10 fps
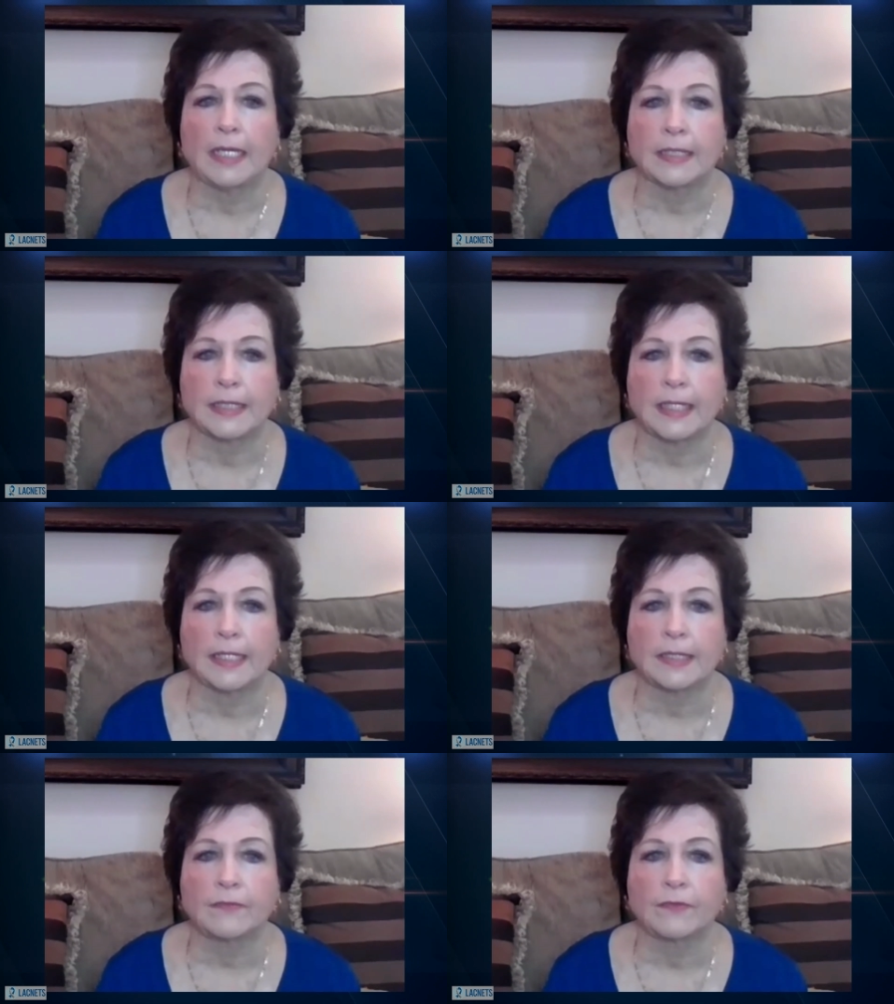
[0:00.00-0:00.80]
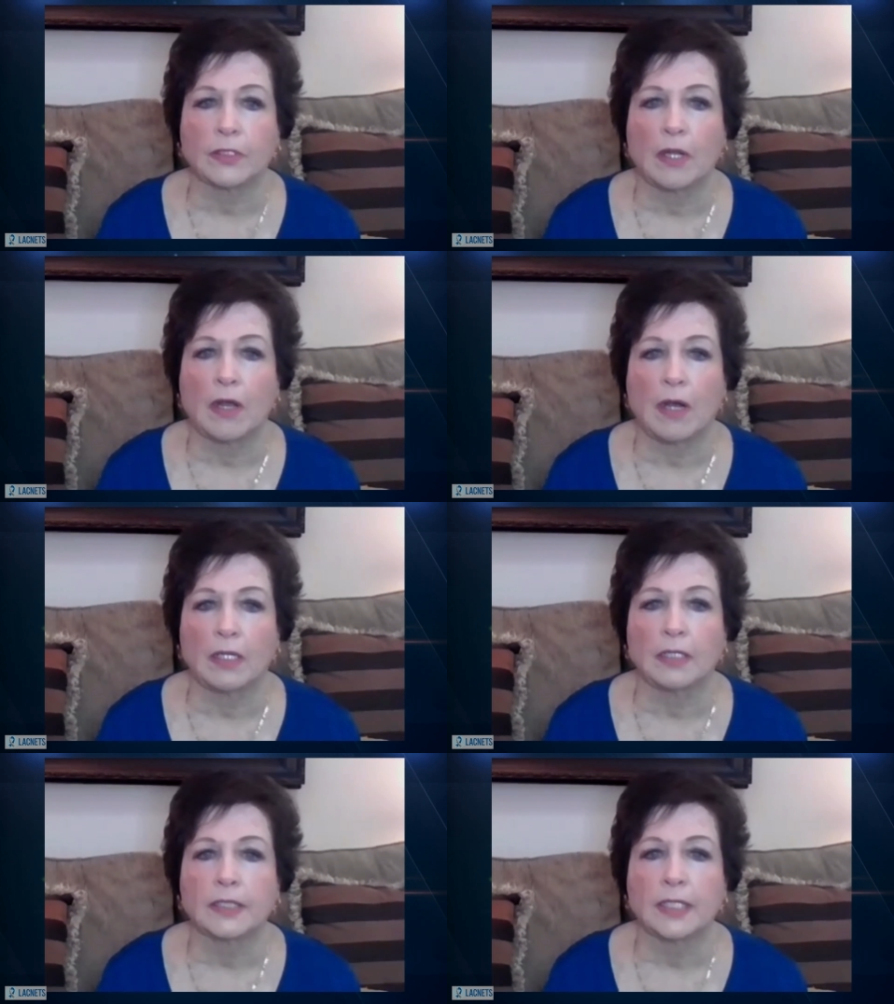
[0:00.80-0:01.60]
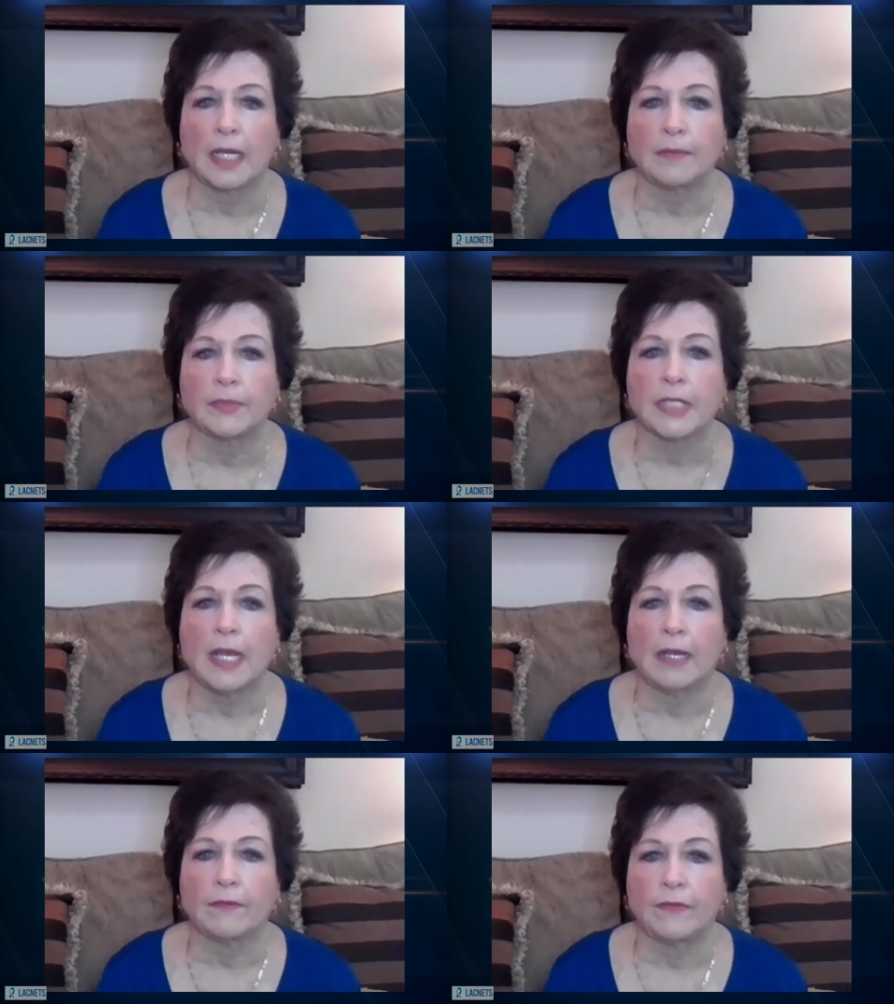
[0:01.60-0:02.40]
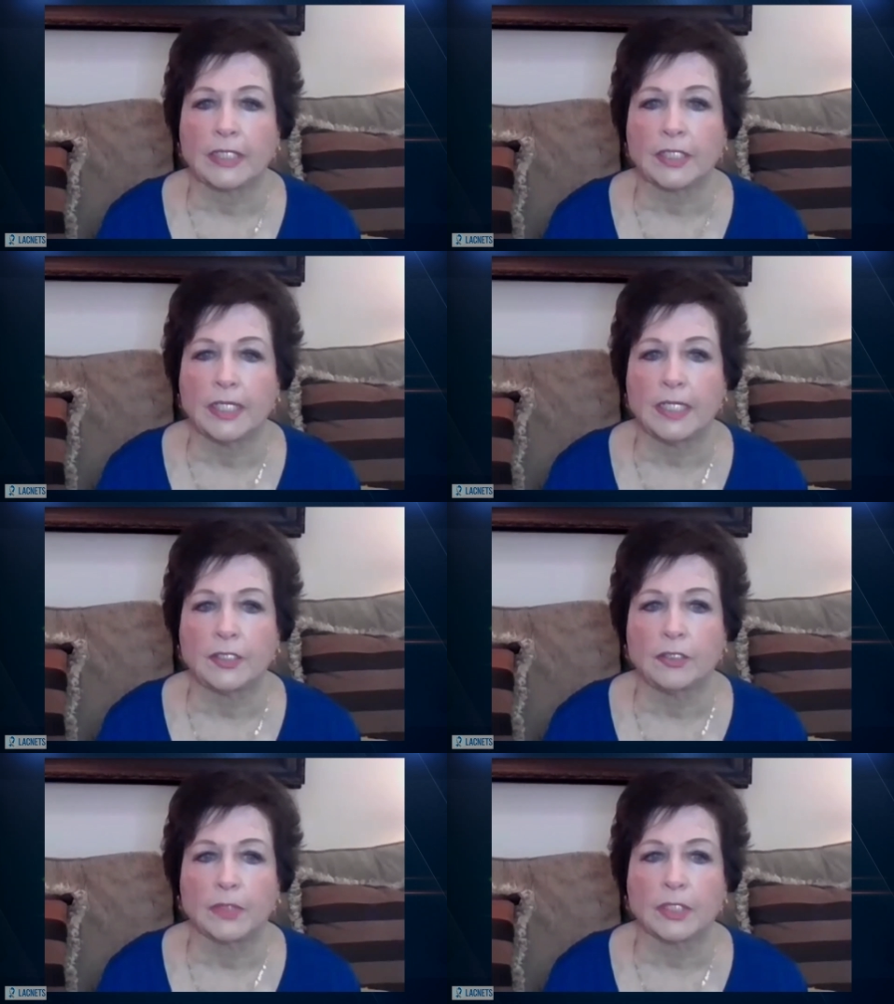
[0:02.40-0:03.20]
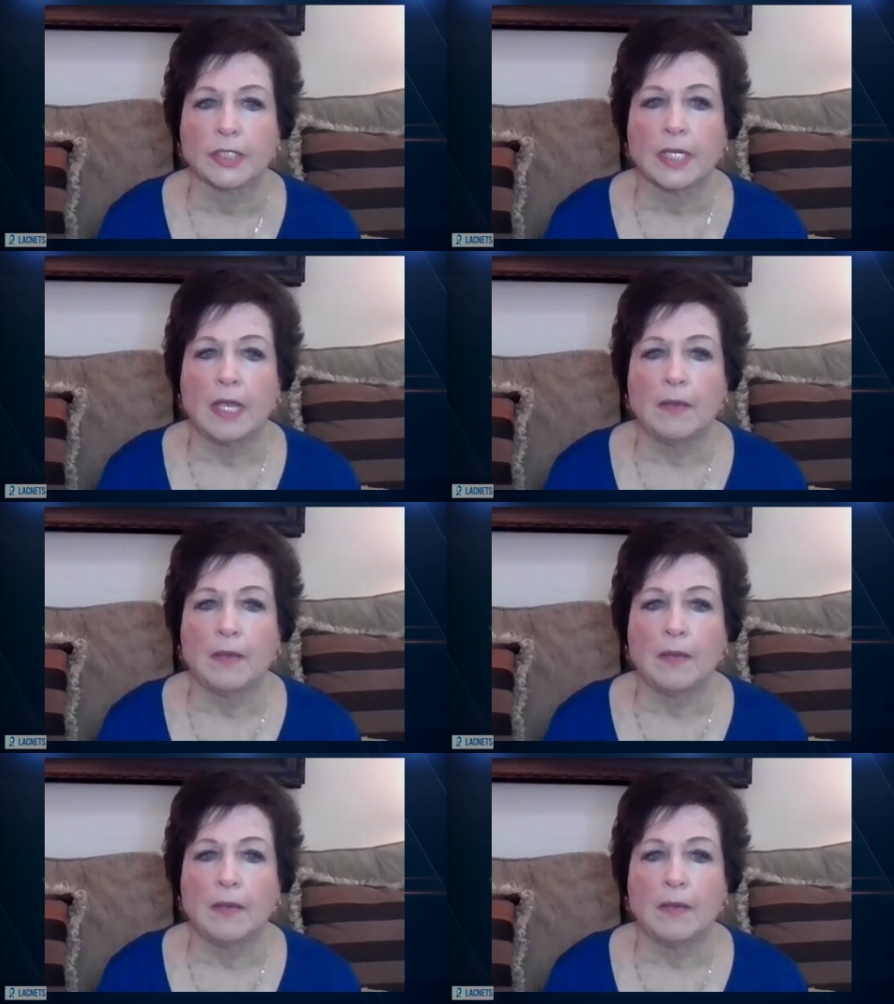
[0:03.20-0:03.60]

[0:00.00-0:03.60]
assessed for all types of functioning tumors